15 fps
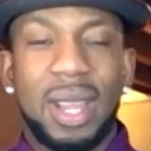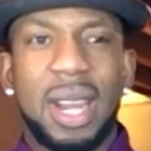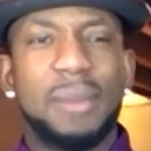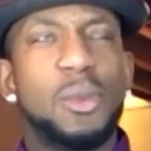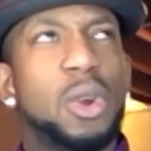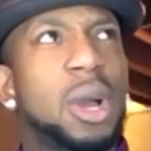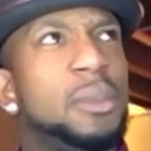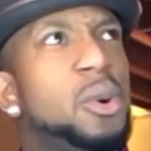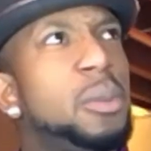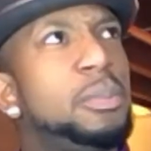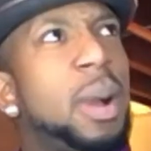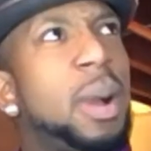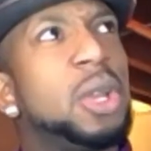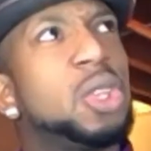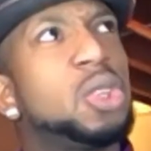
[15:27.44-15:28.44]
The book
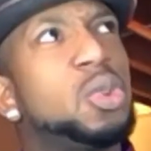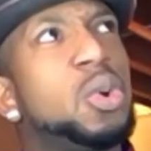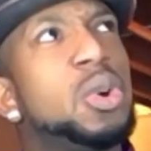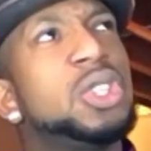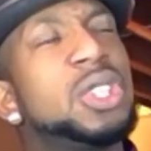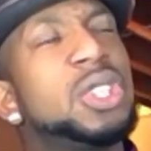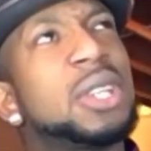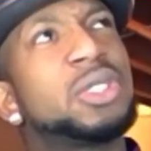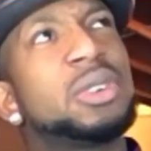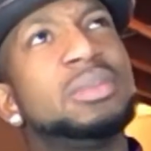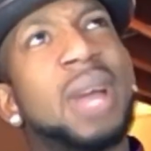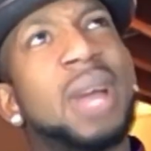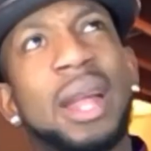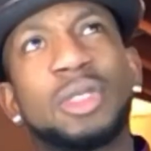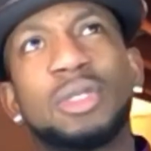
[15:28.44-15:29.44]
probably $200 and something
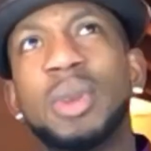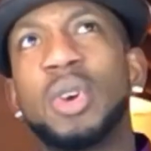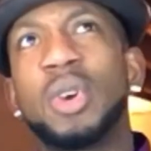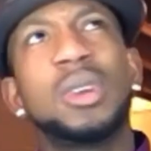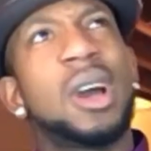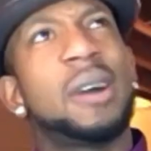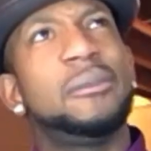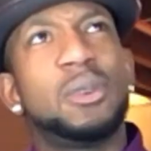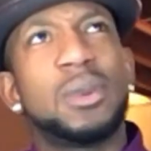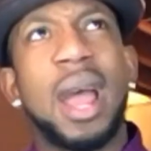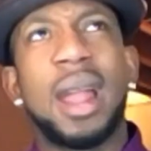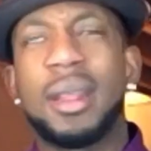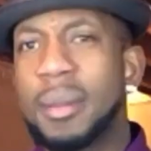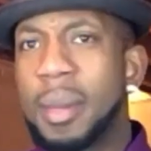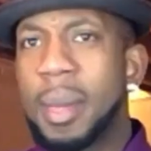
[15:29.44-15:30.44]
to me. Could you afford
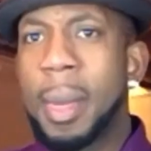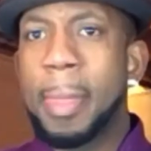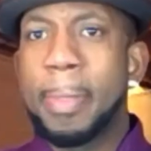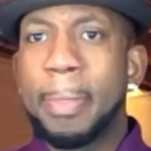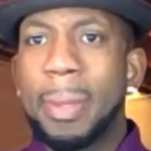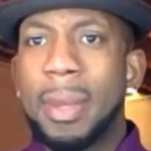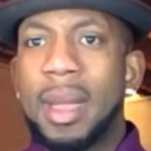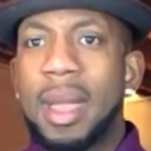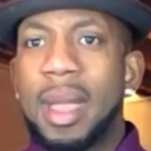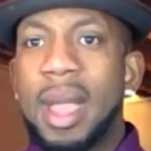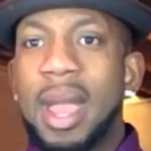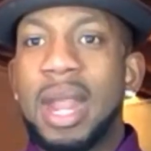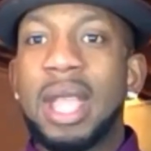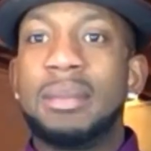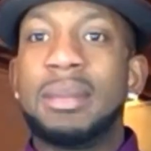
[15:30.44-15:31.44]
that?
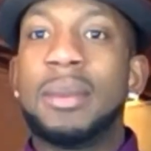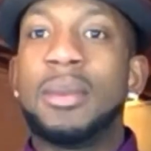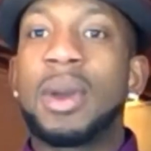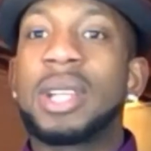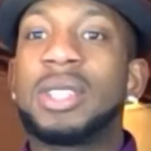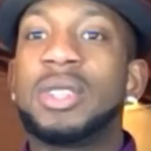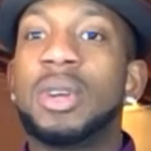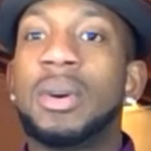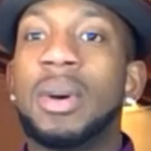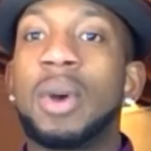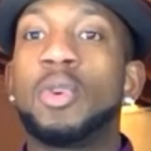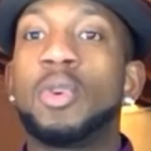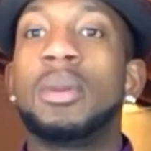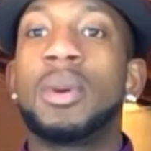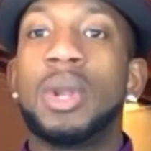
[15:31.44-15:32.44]
And they give me a book and say, you know what,
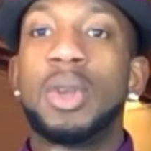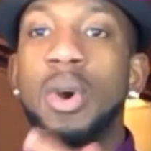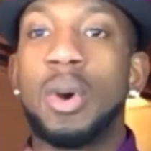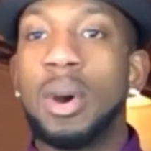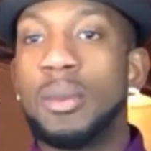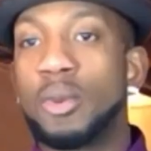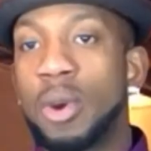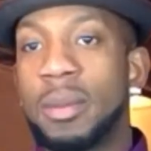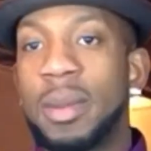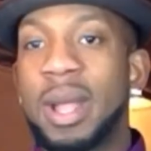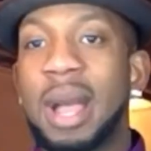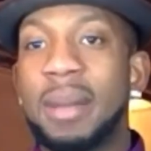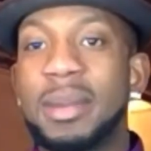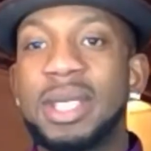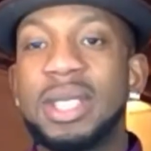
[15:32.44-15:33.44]
go and do your homework
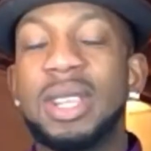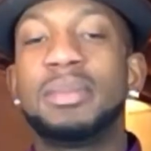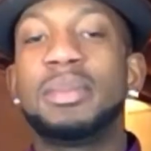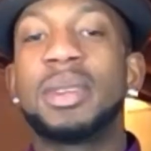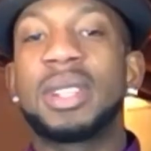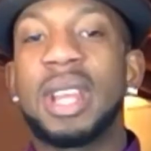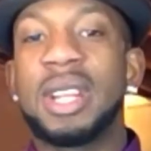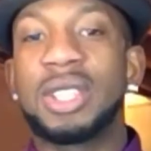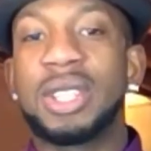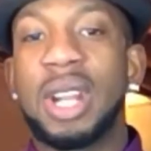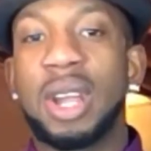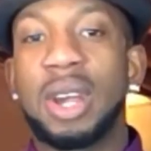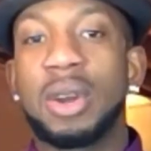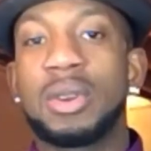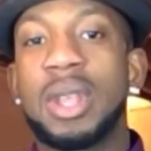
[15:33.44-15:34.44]
because I see your potential.
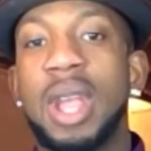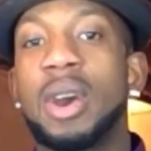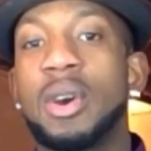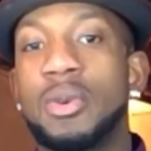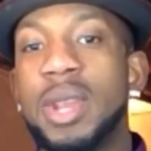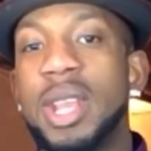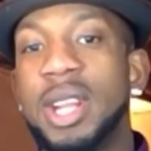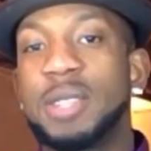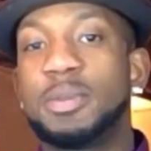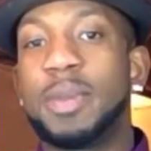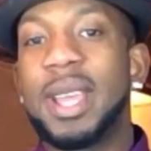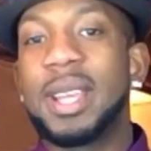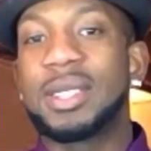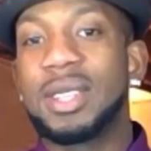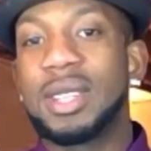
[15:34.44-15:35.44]
You go reach
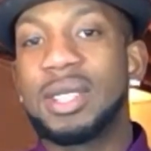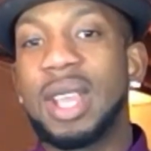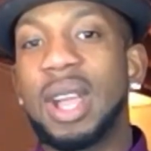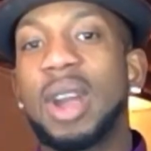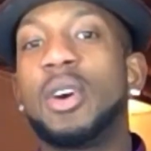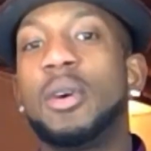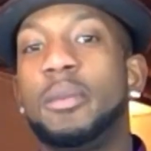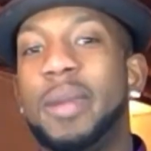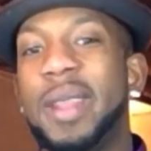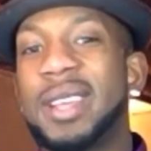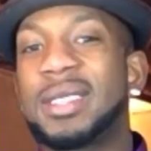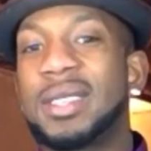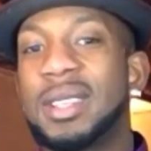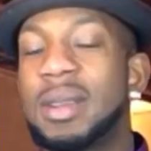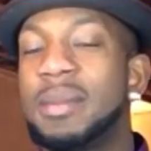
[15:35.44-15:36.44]
places, you go
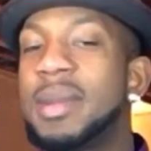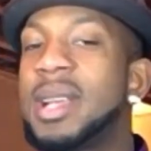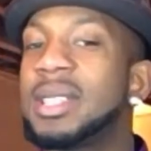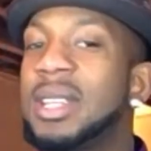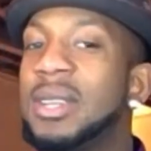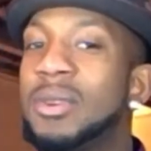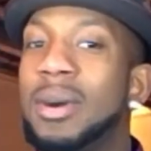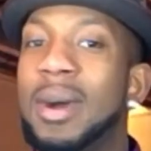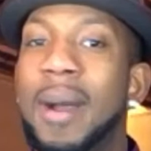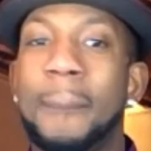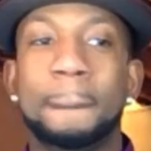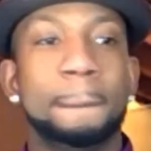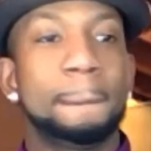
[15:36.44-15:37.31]
places. I mean, I say, you know what?